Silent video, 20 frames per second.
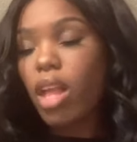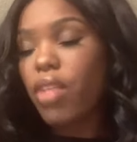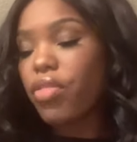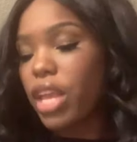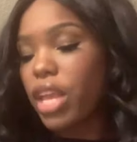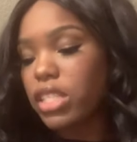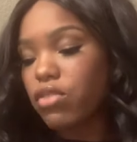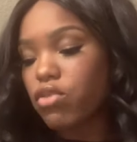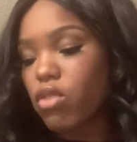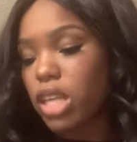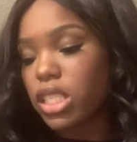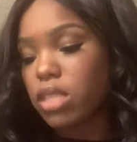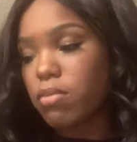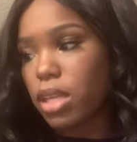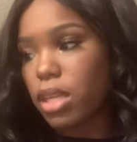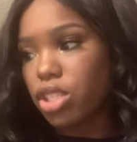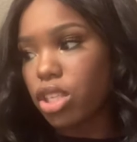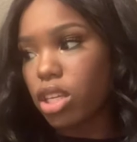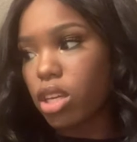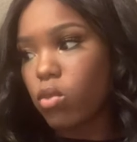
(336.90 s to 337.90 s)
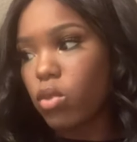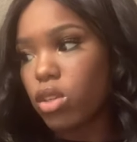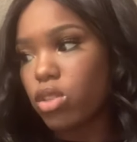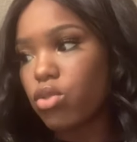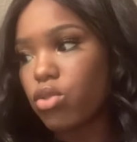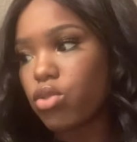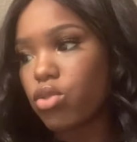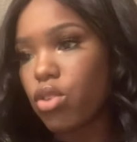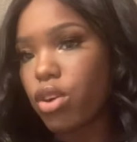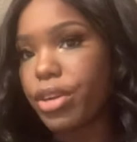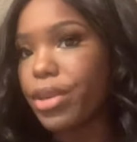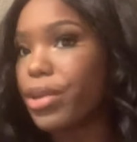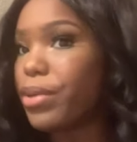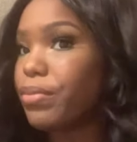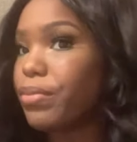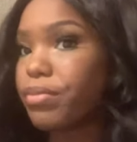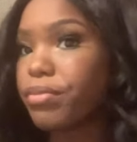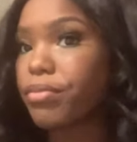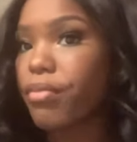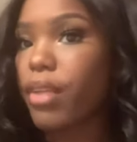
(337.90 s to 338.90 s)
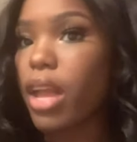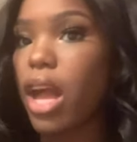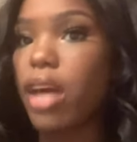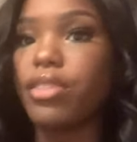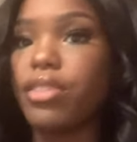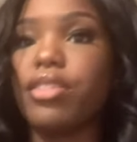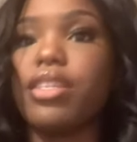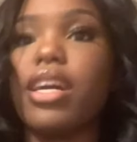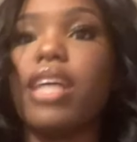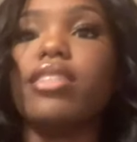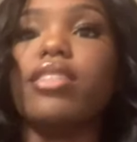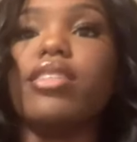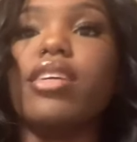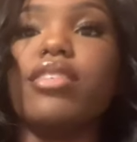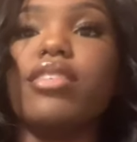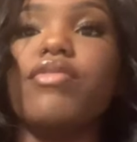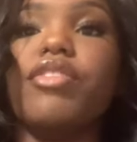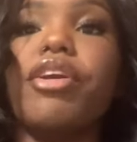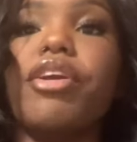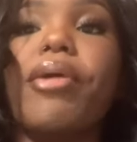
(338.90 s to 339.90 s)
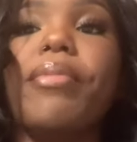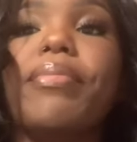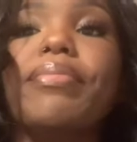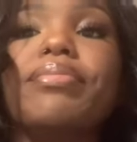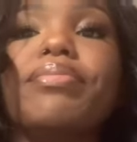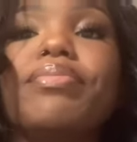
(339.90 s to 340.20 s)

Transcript: Thanks for watching my chicken wing tutorial. I'll see you guys in the next video.